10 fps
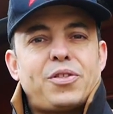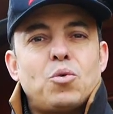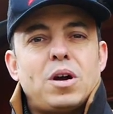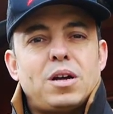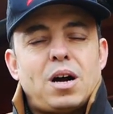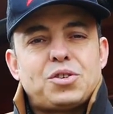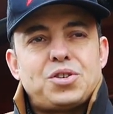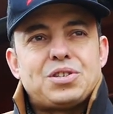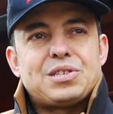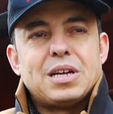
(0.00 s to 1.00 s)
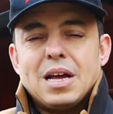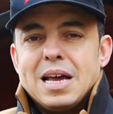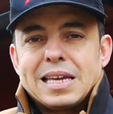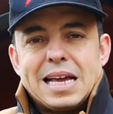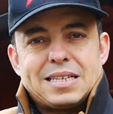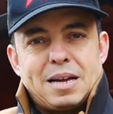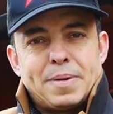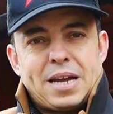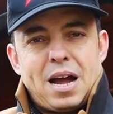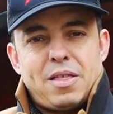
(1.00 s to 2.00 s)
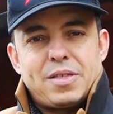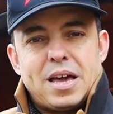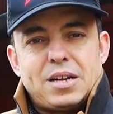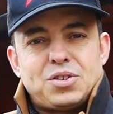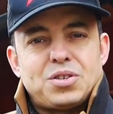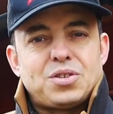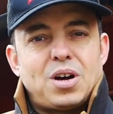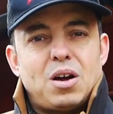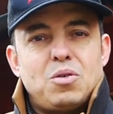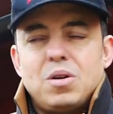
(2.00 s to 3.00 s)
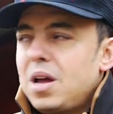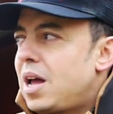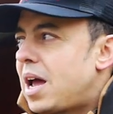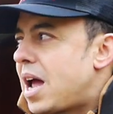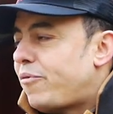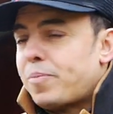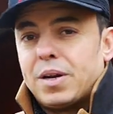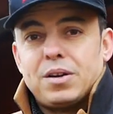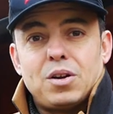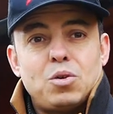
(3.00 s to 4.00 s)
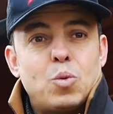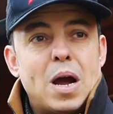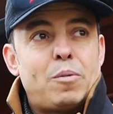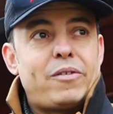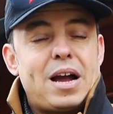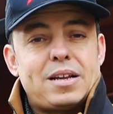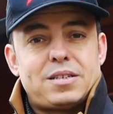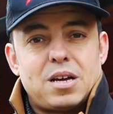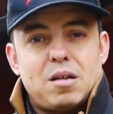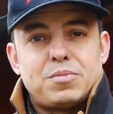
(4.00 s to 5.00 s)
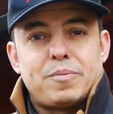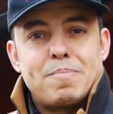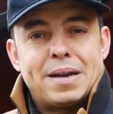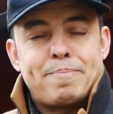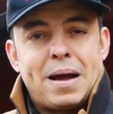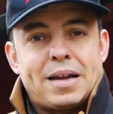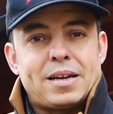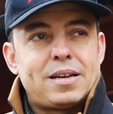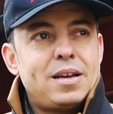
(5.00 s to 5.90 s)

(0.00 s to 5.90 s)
I thought I'd just get some account there just so everybody knew where we're at in terms of Meadowbank